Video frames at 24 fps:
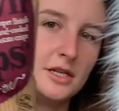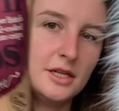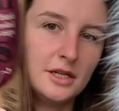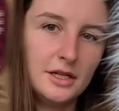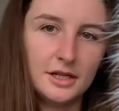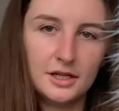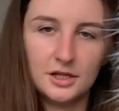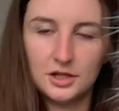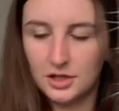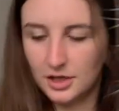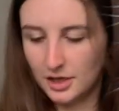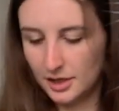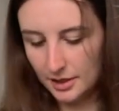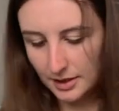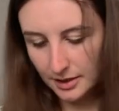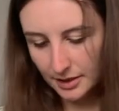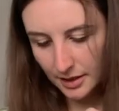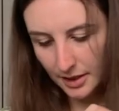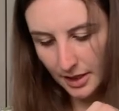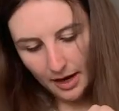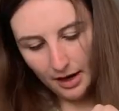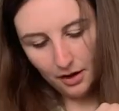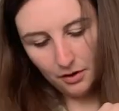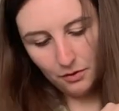Delicious.
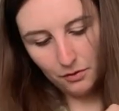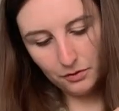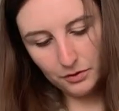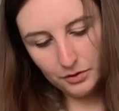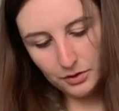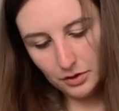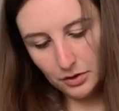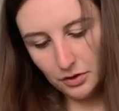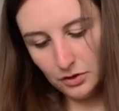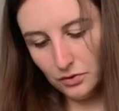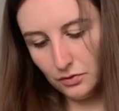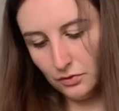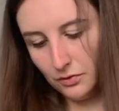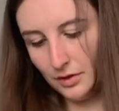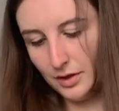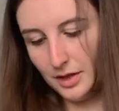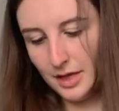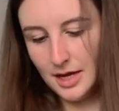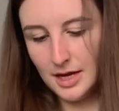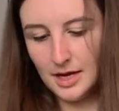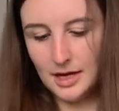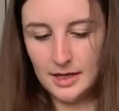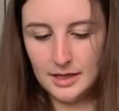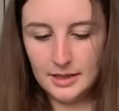And I also saw
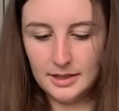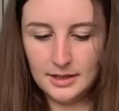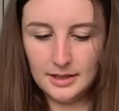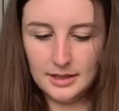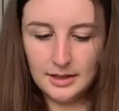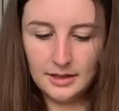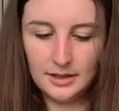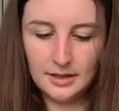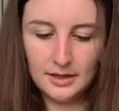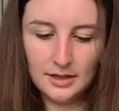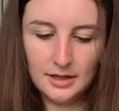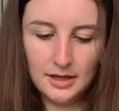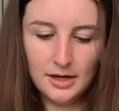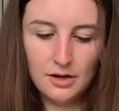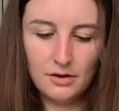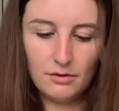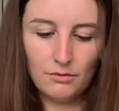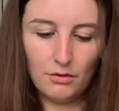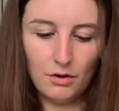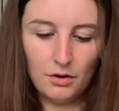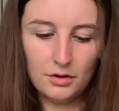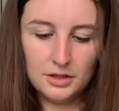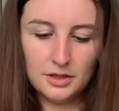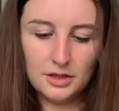these
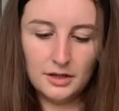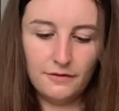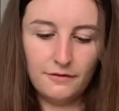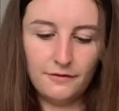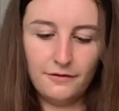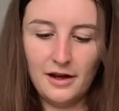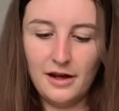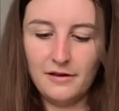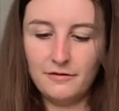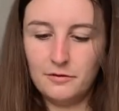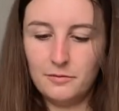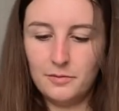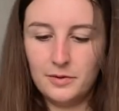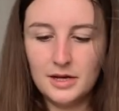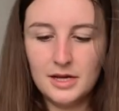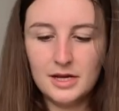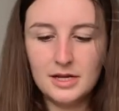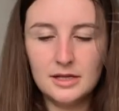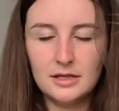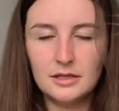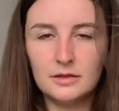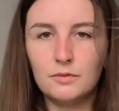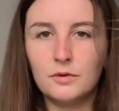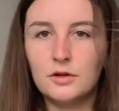roasted fava
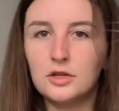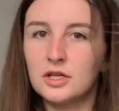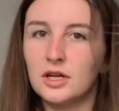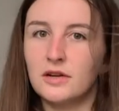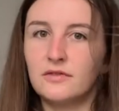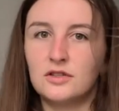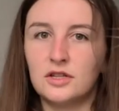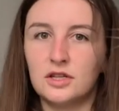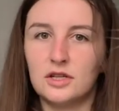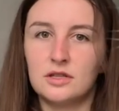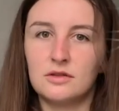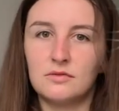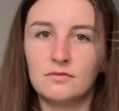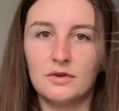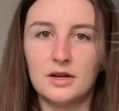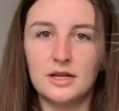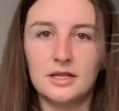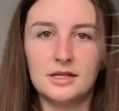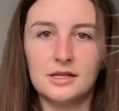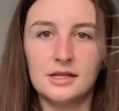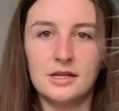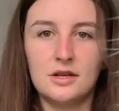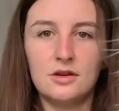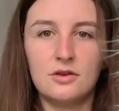beans, which I've just
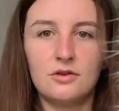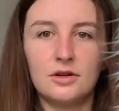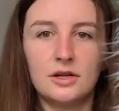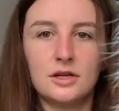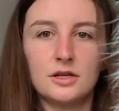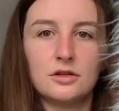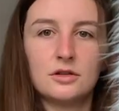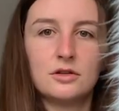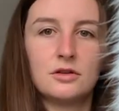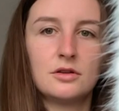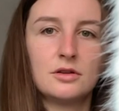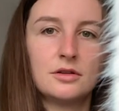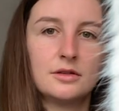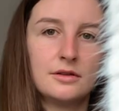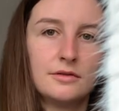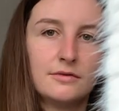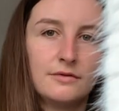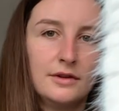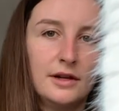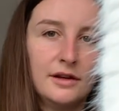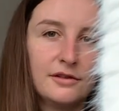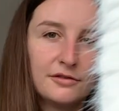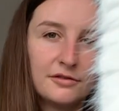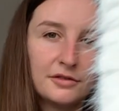recently got into because of
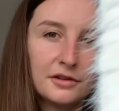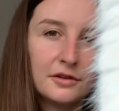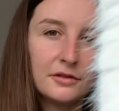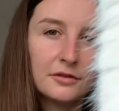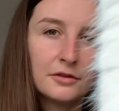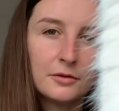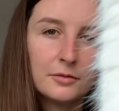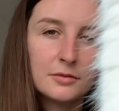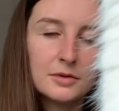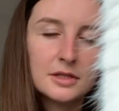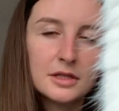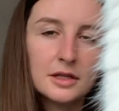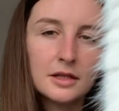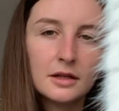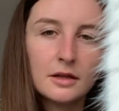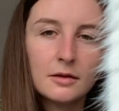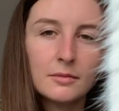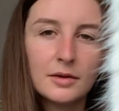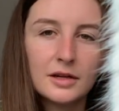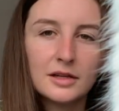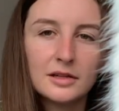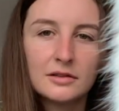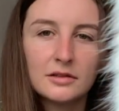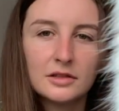Love Free From sent
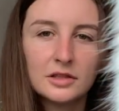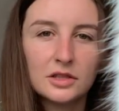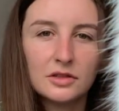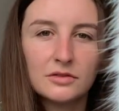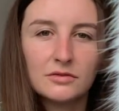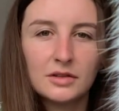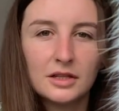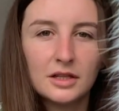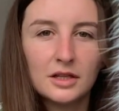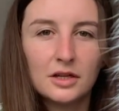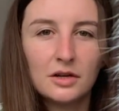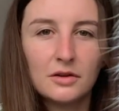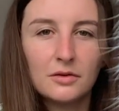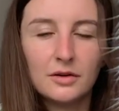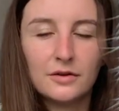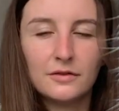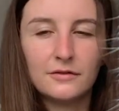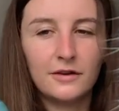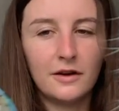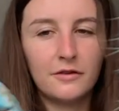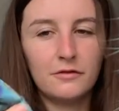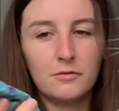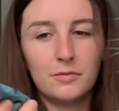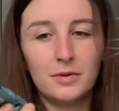them. I don't really know what a
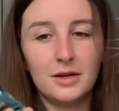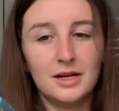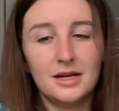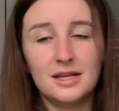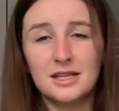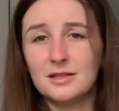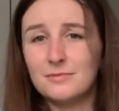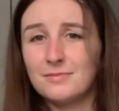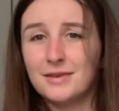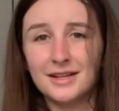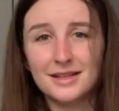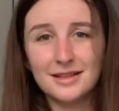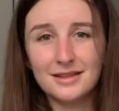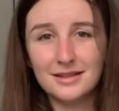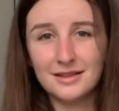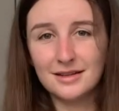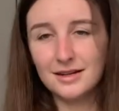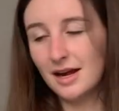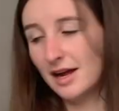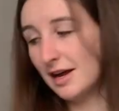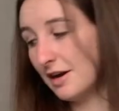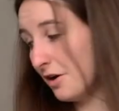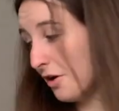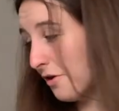fava bean is, but
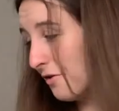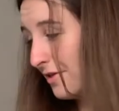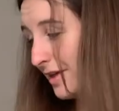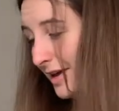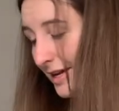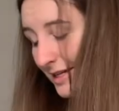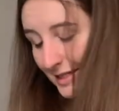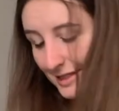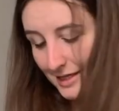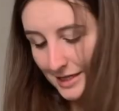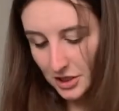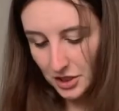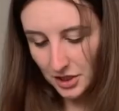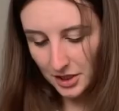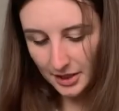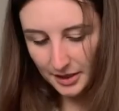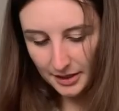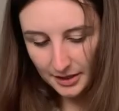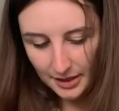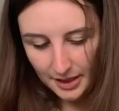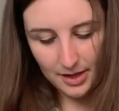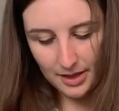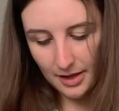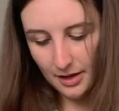I know they're
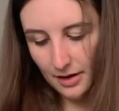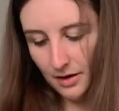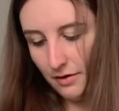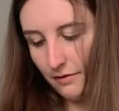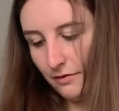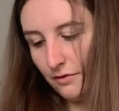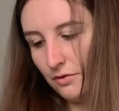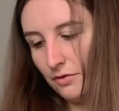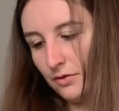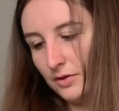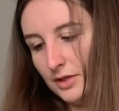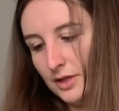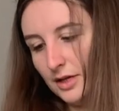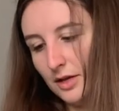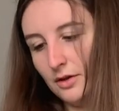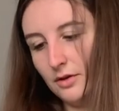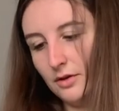delicious. And then of course I